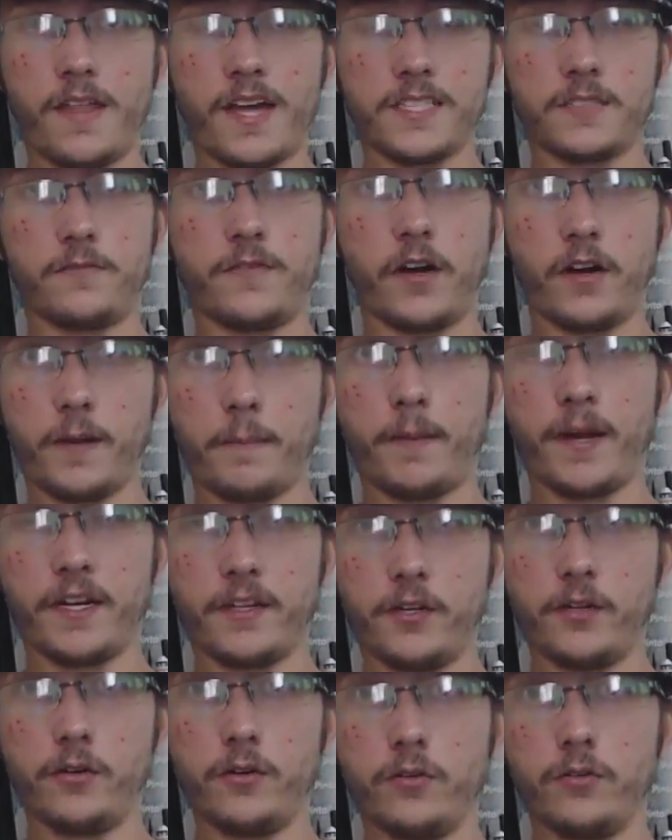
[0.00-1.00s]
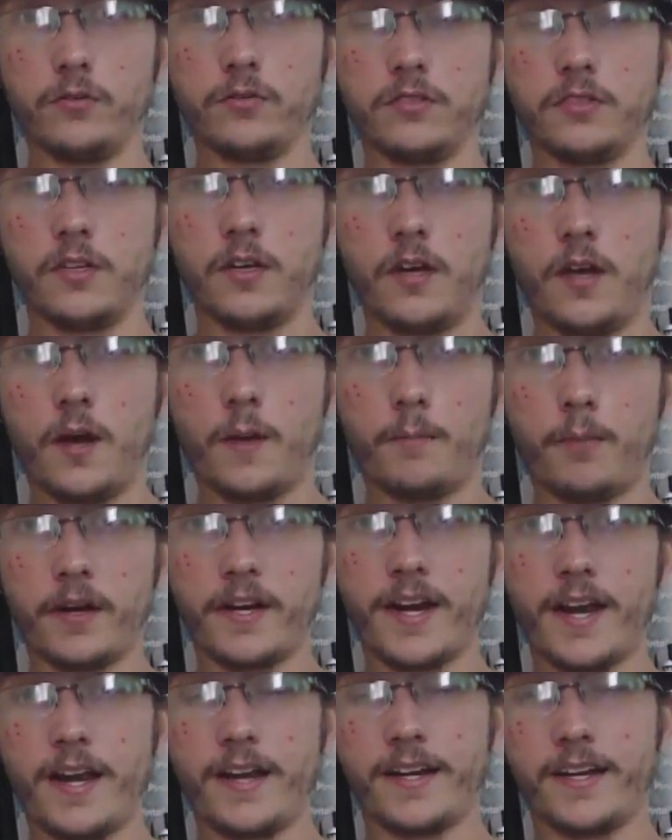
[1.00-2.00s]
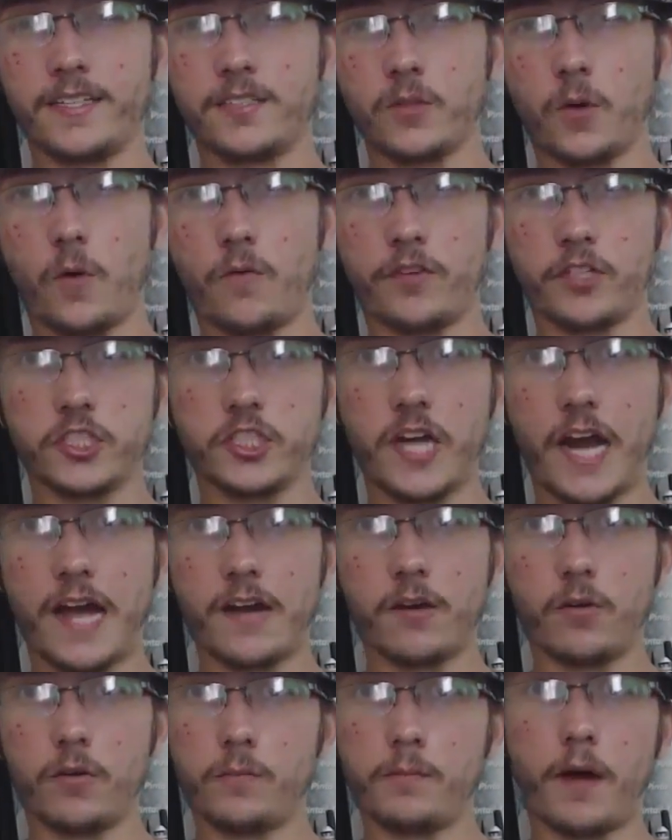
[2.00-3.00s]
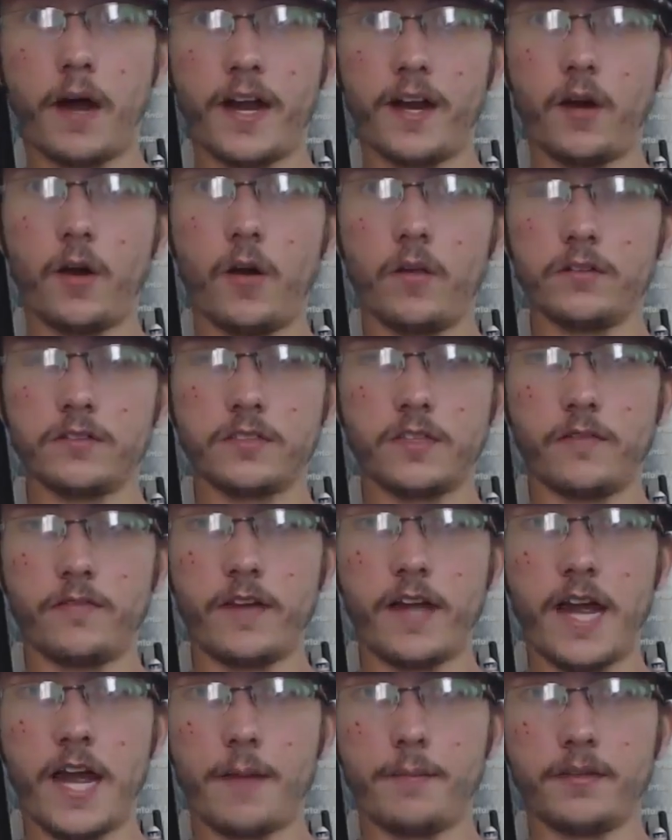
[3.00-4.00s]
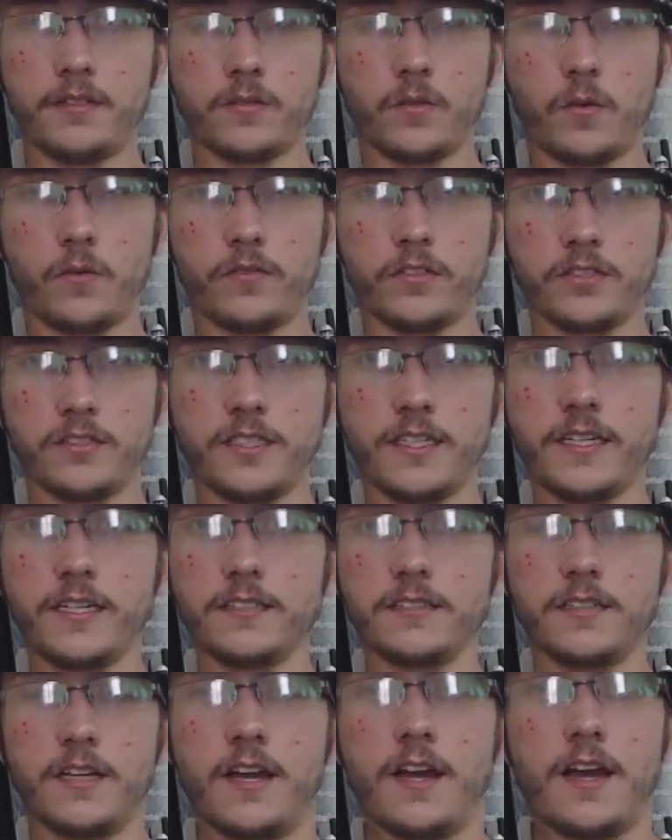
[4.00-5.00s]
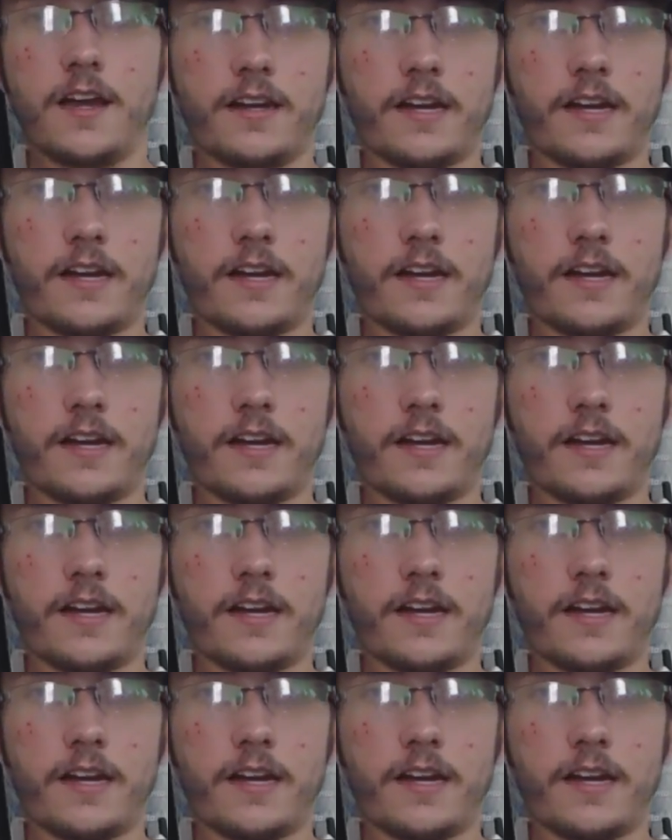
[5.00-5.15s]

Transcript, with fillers: That's very big news, but yet it gets overshadowed by all the stuff that happens overseas.